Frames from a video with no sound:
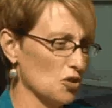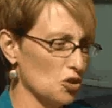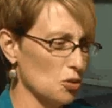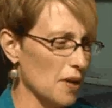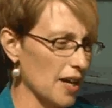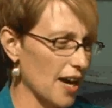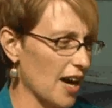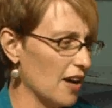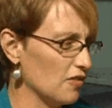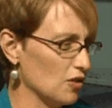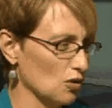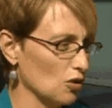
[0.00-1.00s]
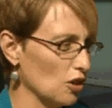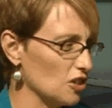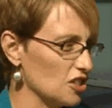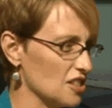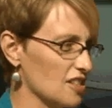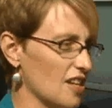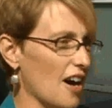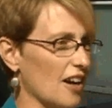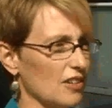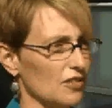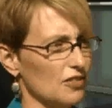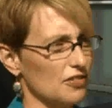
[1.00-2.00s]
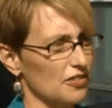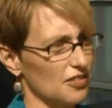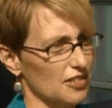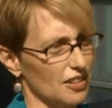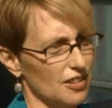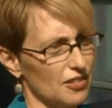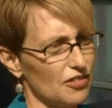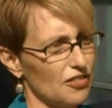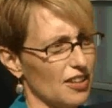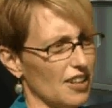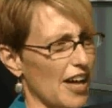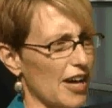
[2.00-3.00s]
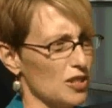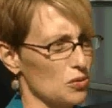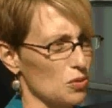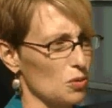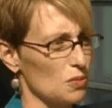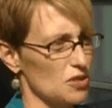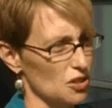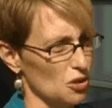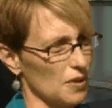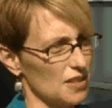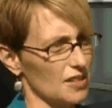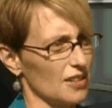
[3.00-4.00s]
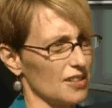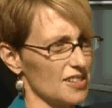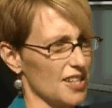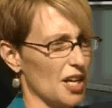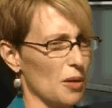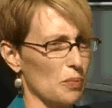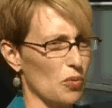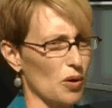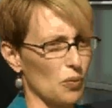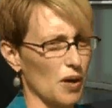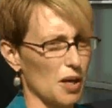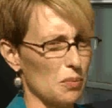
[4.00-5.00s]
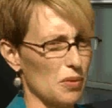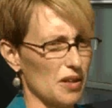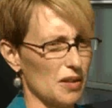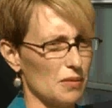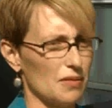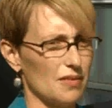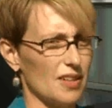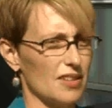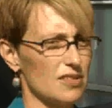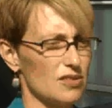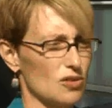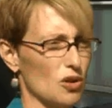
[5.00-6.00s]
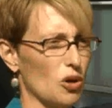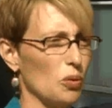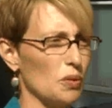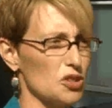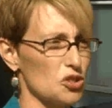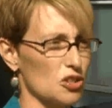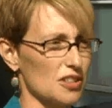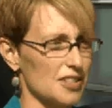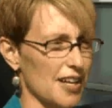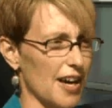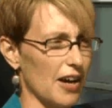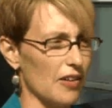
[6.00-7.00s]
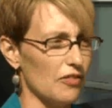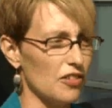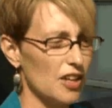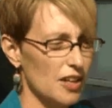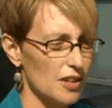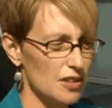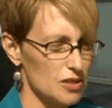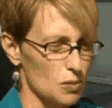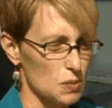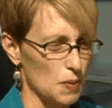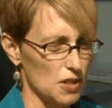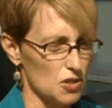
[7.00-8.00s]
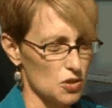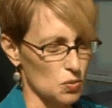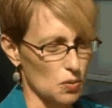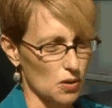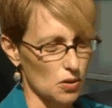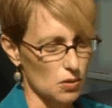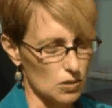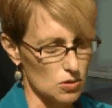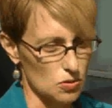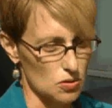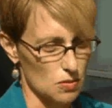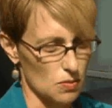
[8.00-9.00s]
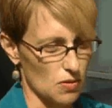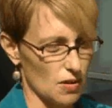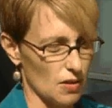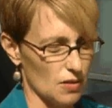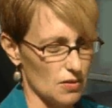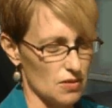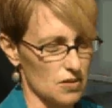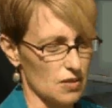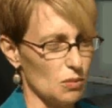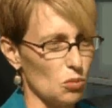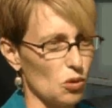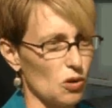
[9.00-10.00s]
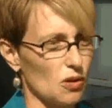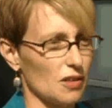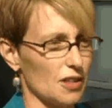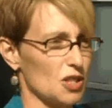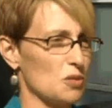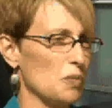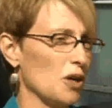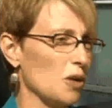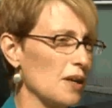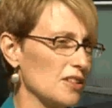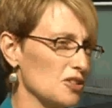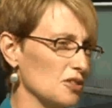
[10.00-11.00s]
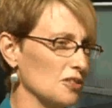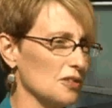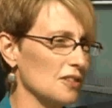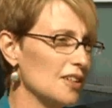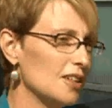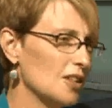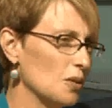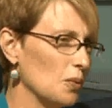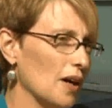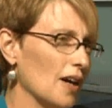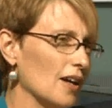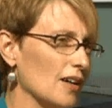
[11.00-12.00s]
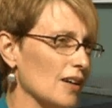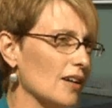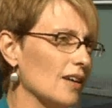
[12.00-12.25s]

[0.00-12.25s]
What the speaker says: You may have your largest stock of classrooms that are basically set up one way, but it's always good to have some spaces where you can do some things in a more experimental way.